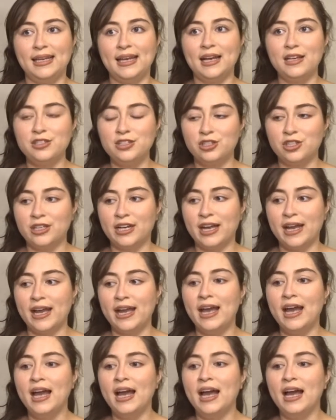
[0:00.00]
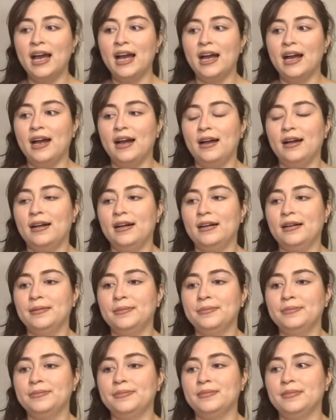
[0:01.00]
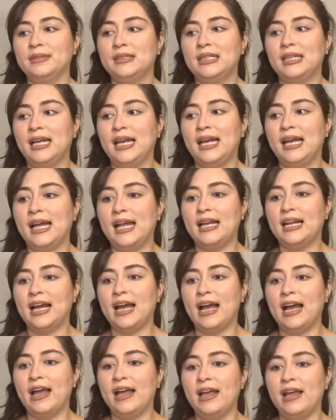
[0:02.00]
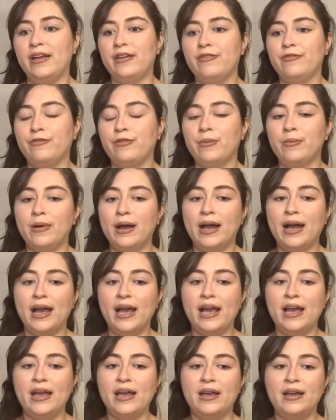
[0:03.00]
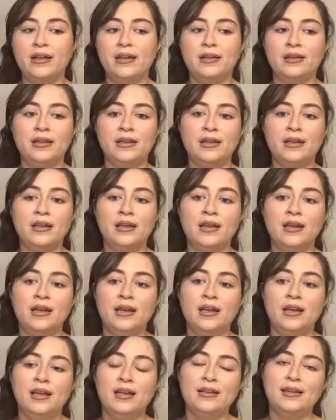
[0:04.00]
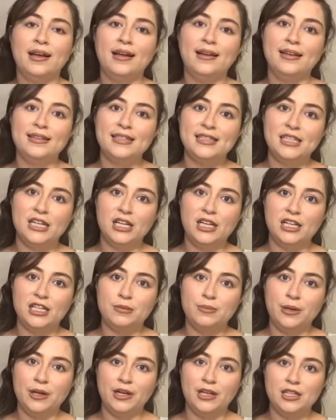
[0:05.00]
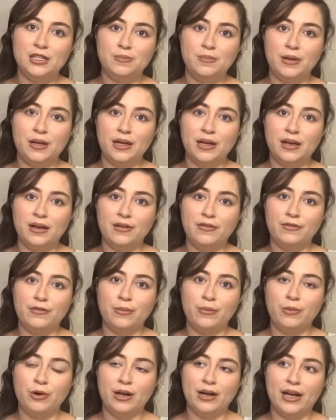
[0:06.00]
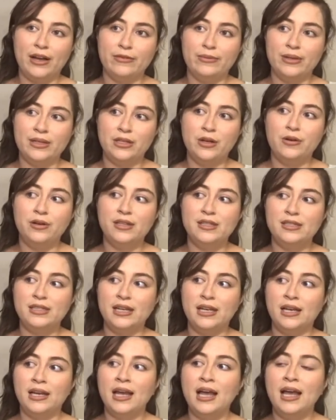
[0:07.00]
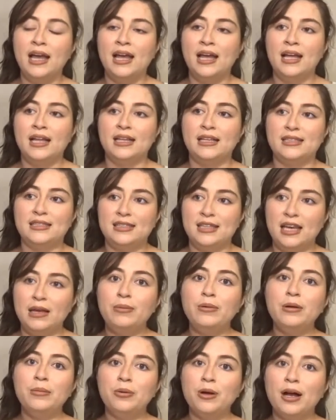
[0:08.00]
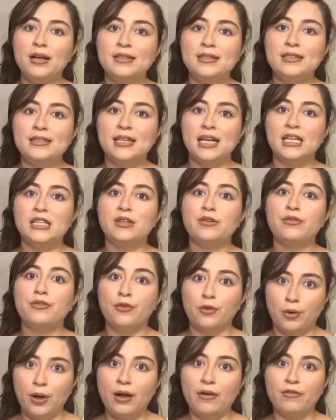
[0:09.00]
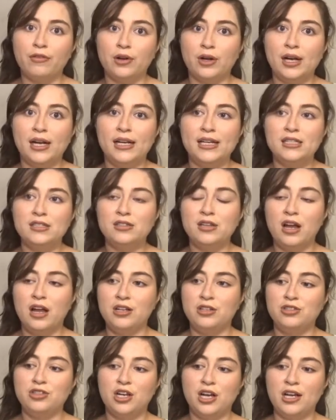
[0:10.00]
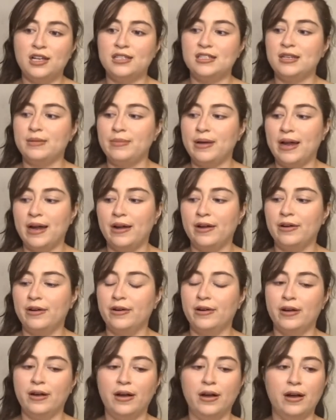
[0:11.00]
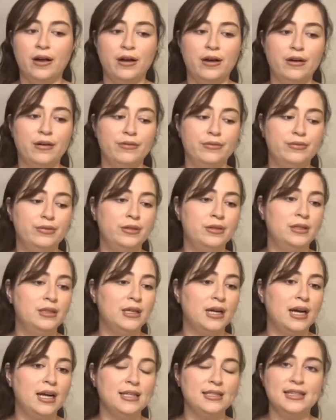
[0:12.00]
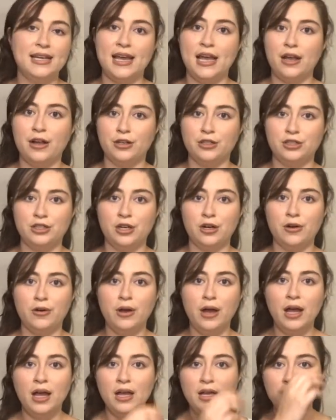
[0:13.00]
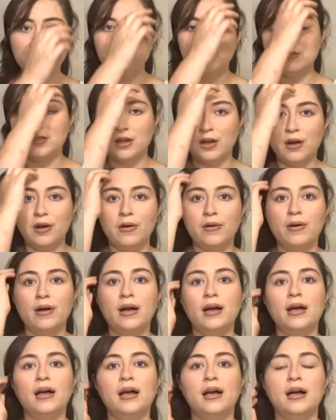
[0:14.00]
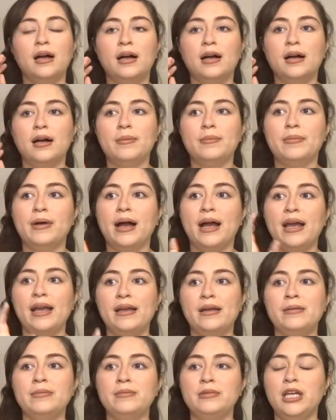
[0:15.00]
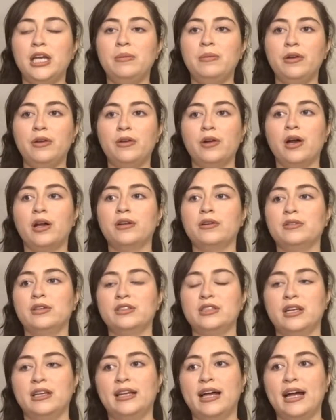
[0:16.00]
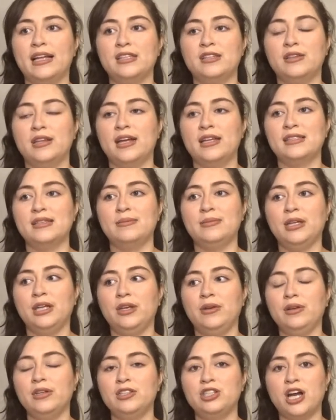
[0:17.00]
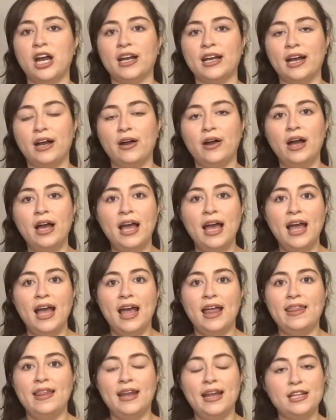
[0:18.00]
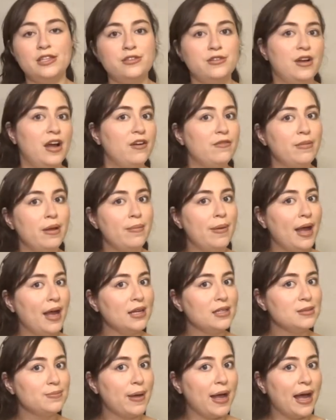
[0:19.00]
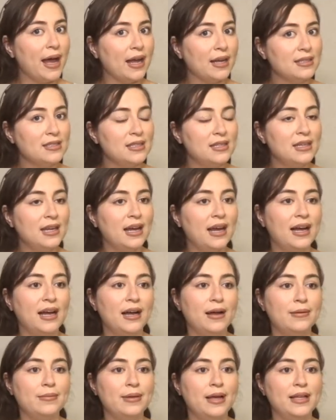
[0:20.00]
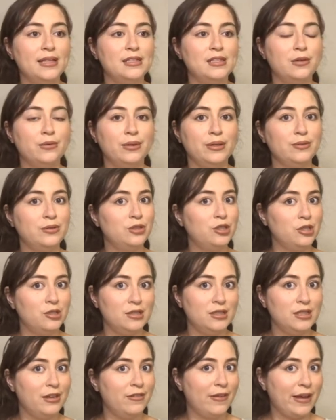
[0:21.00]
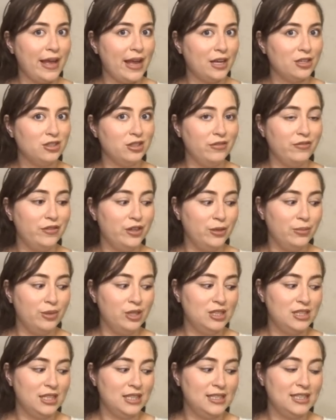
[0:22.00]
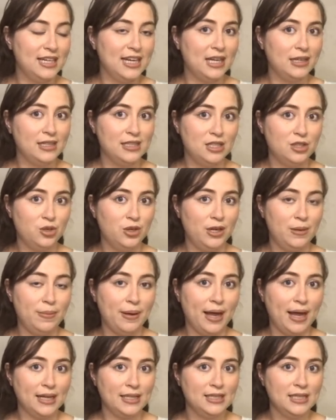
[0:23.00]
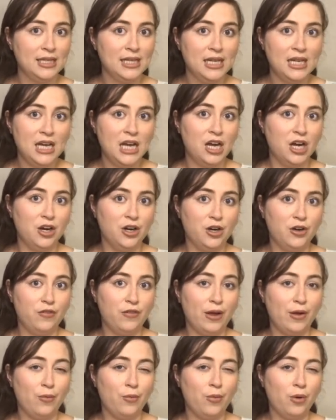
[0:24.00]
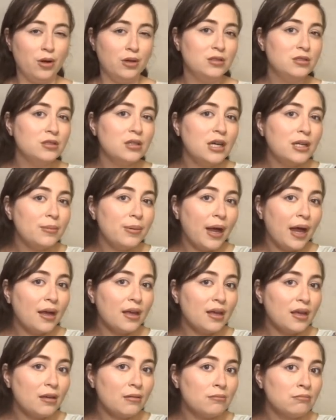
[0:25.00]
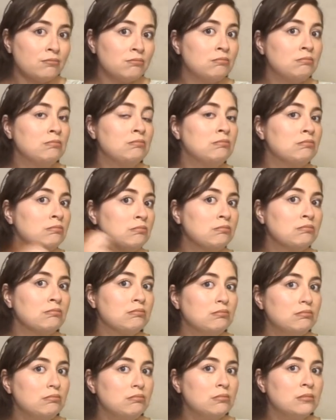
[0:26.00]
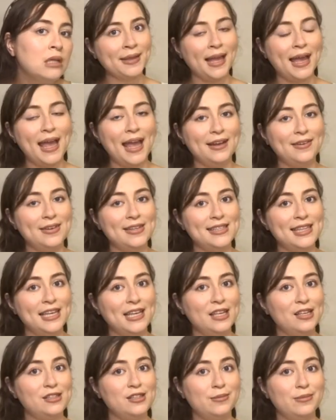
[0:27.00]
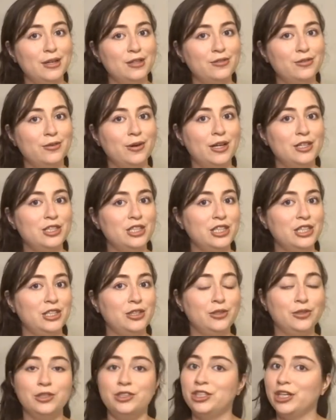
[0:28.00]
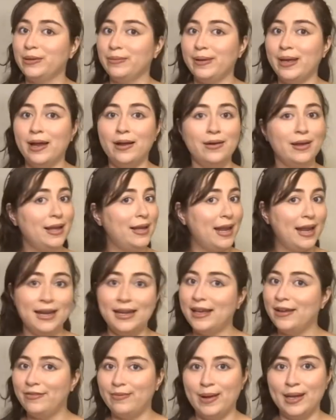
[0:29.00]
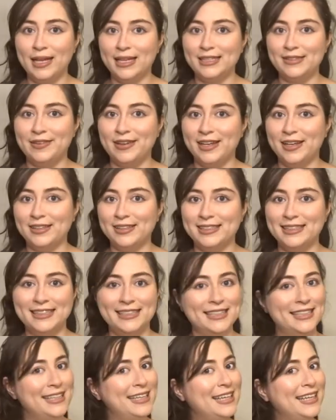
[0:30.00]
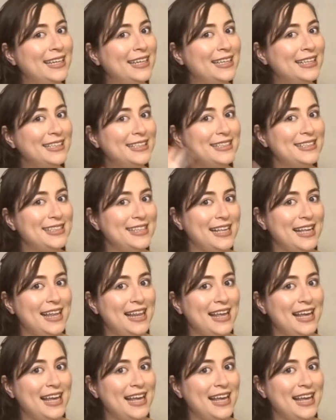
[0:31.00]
yesterday, and from my not necessarily experience, but from what I've been noticing, this laboring process takes forever. It is not just a matter of a day or so. So I am keeping chronicles on that, so that's something you can check out. And then I do have my bags packed, and so we shall see if I actually film what's inside. It's already packed. I don't know if I want to unpack it. Anyways, thank you so much for watching. You can check me out in any of my next videos. See you